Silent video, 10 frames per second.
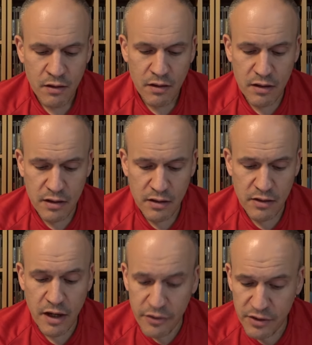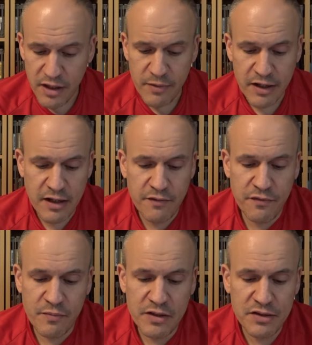The other game I got
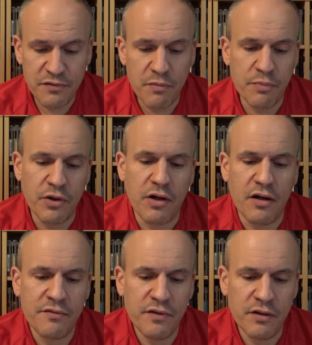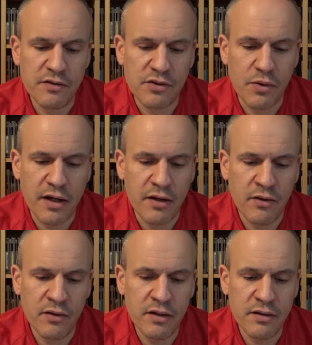from a different book-off in
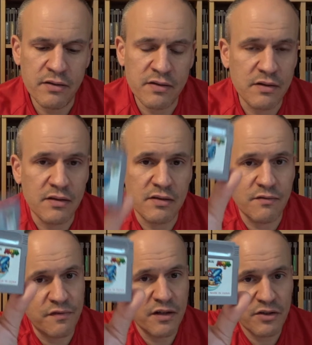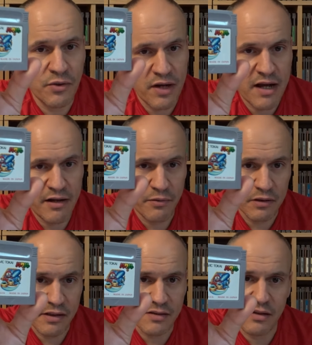SoCal is this Victokai
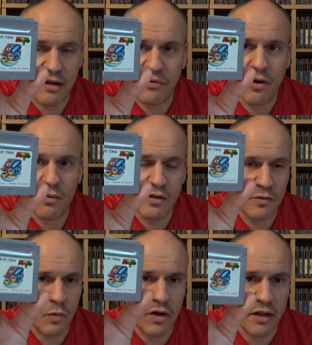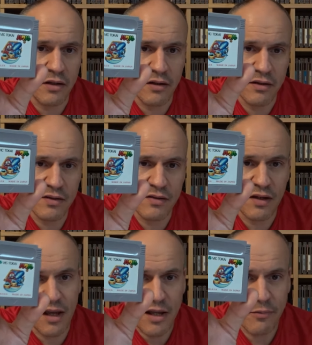release that I've always wanted. This is a
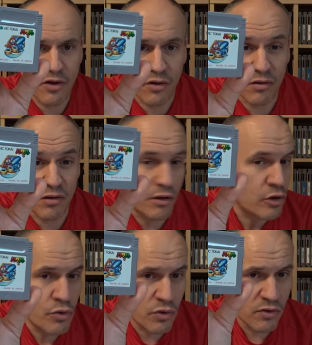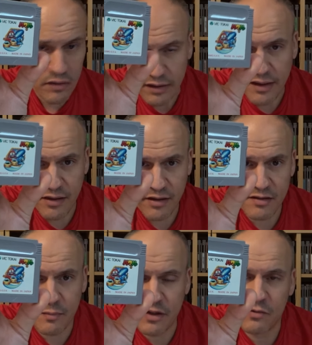game called Lucle, I think
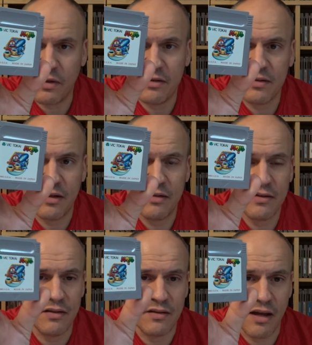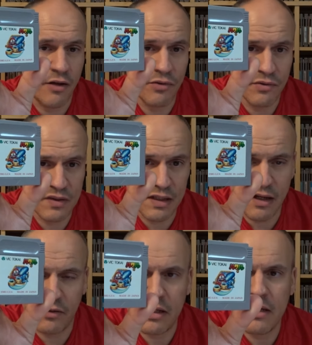is the best way to say it. It's
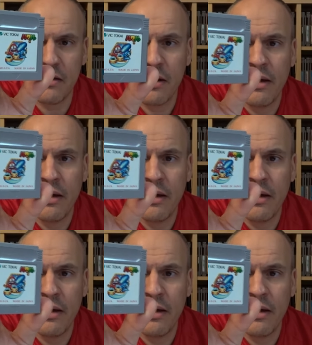L-U-C-L-E.